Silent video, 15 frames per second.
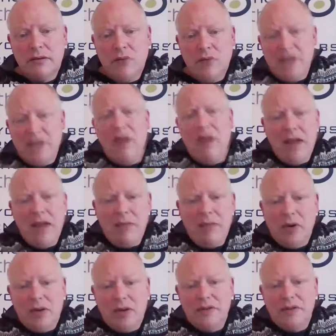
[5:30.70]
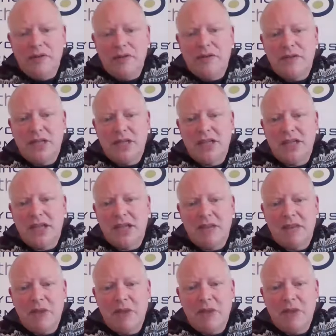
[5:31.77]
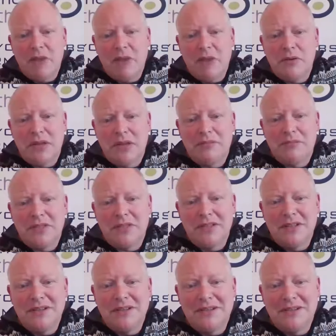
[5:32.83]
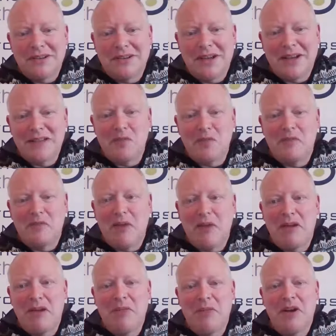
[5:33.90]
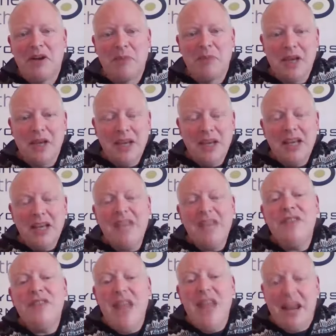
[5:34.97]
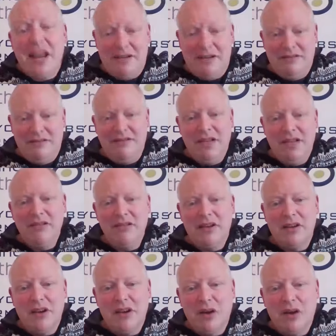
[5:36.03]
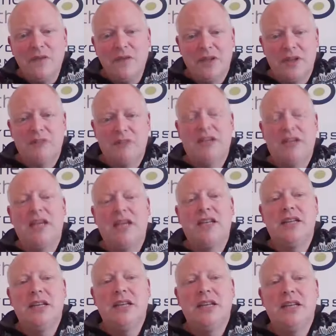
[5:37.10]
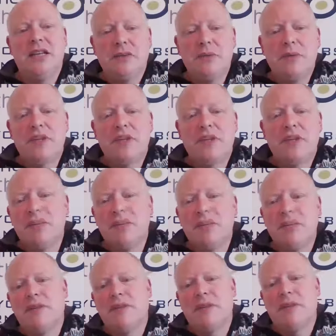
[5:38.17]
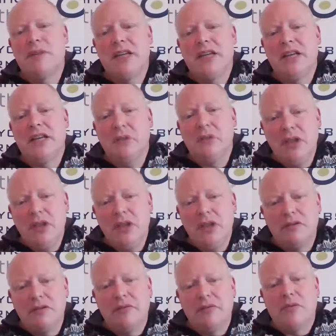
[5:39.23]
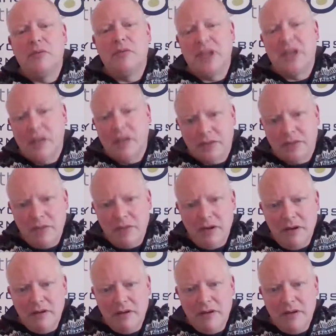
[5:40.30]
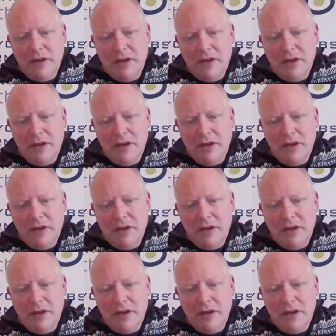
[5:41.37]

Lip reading: When he wrote that book, it was 56K modems. Okay, that's worth bearing in mind. But even then, he was like, often updated. Websites must be often updated to keep the user informed, the customer.